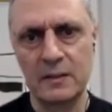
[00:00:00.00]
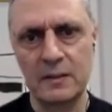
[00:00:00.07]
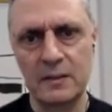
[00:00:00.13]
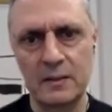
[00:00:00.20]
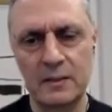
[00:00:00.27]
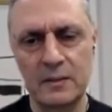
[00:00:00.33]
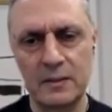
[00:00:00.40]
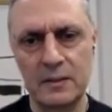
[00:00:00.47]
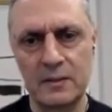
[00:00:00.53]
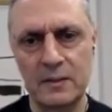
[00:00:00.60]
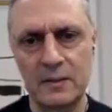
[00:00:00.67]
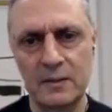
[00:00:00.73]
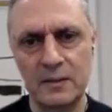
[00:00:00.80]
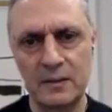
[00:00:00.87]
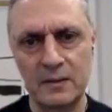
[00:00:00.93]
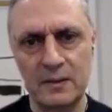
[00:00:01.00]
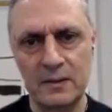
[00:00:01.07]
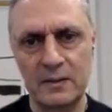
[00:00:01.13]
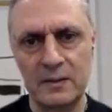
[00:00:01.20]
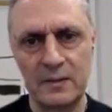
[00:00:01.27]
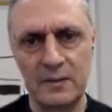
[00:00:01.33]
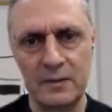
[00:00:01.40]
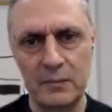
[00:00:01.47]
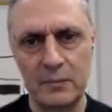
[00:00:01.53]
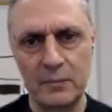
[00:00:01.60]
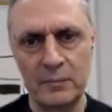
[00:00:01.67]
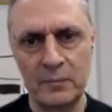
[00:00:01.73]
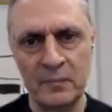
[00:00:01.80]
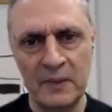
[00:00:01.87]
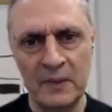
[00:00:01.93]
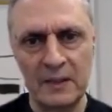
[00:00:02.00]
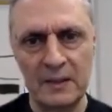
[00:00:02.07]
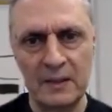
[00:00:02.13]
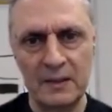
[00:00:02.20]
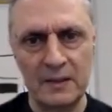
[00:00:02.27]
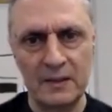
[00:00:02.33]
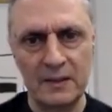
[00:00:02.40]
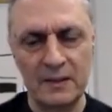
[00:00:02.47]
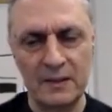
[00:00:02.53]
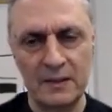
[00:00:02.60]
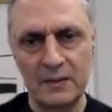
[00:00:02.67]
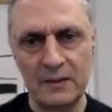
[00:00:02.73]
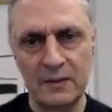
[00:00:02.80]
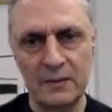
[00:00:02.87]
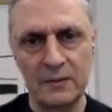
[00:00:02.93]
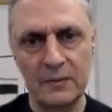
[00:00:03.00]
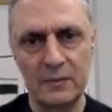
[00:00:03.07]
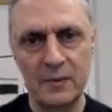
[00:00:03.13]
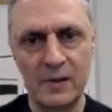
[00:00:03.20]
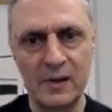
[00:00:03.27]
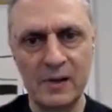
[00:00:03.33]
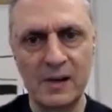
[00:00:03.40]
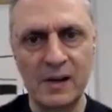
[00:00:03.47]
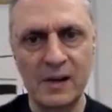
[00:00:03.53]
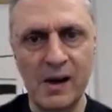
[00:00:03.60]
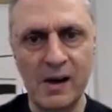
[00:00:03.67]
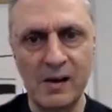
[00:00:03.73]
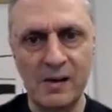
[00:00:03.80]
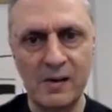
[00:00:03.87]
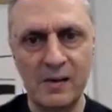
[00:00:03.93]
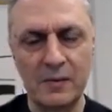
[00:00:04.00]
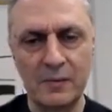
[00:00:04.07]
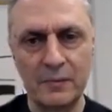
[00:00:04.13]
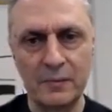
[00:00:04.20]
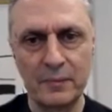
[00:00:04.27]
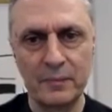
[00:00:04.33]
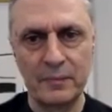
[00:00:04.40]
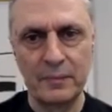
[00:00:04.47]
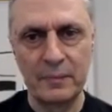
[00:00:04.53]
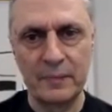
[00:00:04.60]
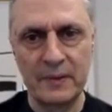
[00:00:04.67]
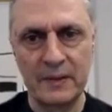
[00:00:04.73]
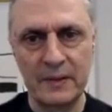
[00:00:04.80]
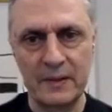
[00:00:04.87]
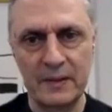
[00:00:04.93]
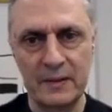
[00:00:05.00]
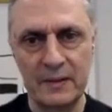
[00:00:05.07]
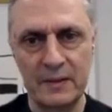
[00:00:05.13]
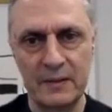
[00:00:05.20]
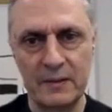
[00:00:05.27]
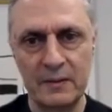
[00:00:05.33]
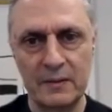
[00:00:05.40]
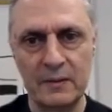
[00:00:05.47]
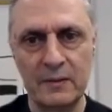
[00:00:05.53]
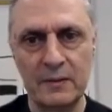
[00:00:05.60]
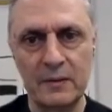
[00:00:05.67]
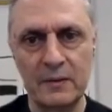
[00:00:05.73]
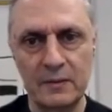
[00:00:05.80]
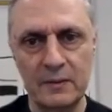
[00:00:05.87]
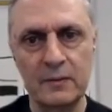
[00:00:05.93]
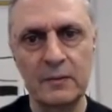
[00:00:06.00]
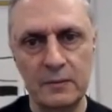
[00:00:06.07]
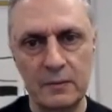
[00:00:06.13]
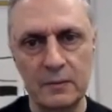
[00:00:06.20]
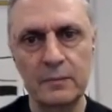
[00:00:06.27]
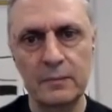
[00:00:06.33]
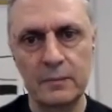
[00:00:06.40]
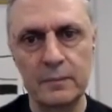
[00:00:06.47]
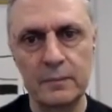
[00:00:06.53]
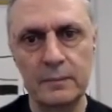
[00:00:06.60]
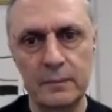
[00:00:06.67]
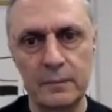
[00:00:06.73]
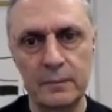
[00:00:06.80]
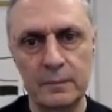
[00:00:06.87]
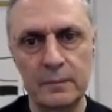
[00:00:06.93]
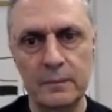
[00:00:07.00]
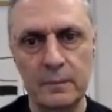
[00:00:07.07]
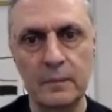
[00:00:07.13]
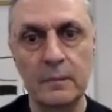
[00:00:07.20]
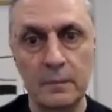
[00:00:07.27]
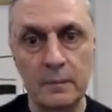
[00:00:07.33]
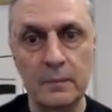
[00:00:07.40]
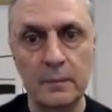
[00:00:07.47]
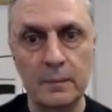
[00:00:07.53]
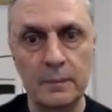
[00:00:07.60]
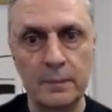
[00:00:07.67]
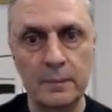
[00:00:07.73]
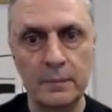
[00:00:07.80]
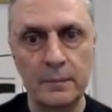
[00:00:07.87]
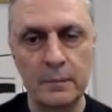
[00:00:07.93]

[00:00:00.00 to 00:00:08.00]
No words are spoken by the person on screen.